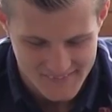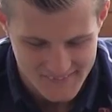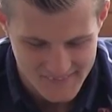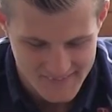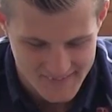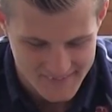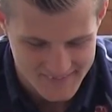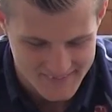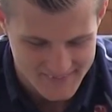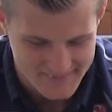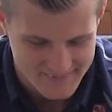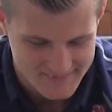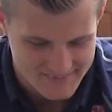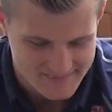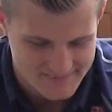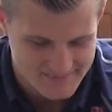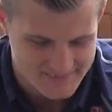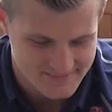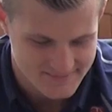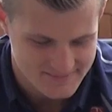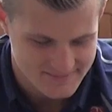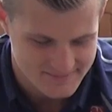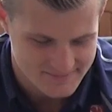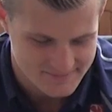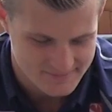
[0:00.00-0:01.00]
All right,
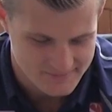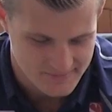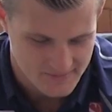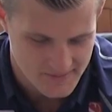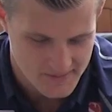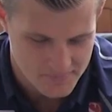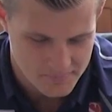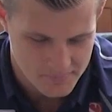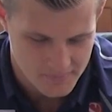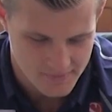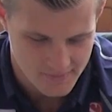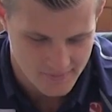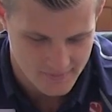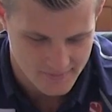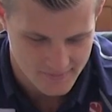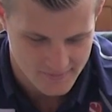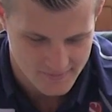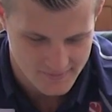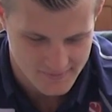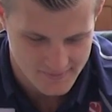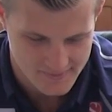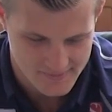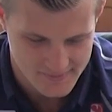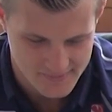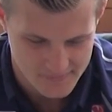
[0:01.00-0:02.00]

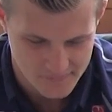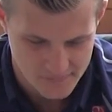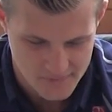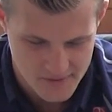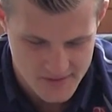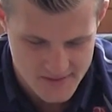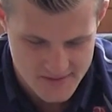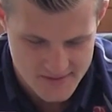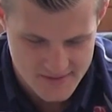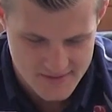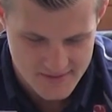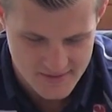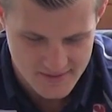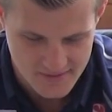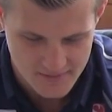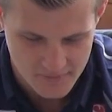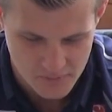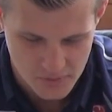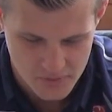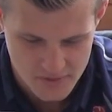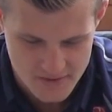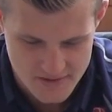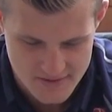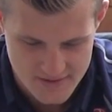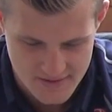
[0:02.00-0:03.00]
Felipe, which
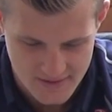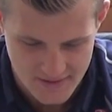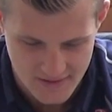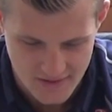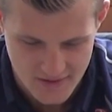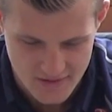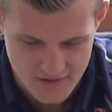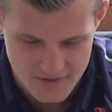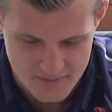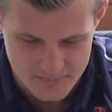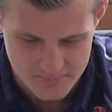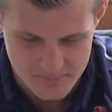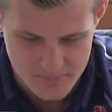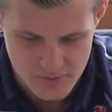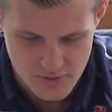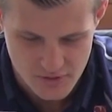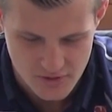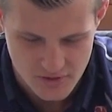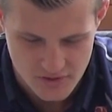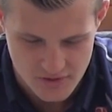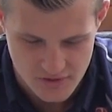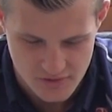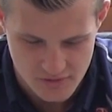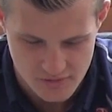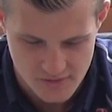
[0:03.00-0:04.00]
was the last
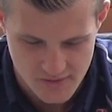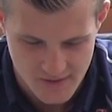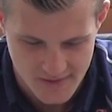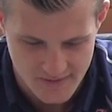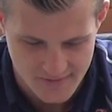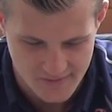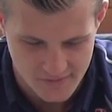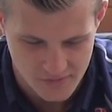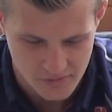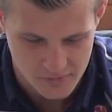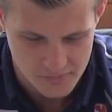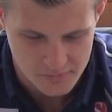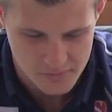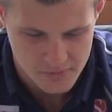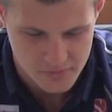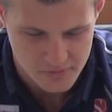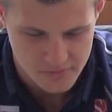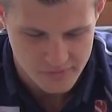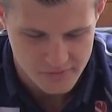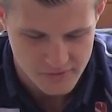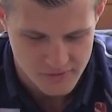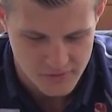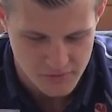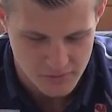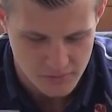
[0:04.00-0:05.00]
book you read or
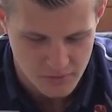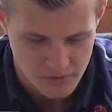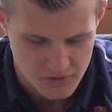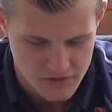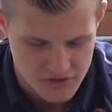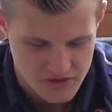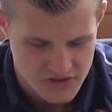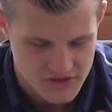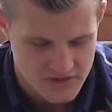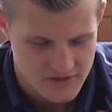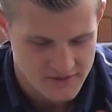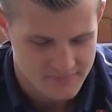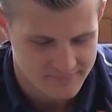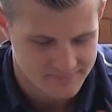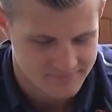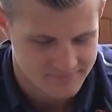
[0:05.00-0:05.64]
movie you watched?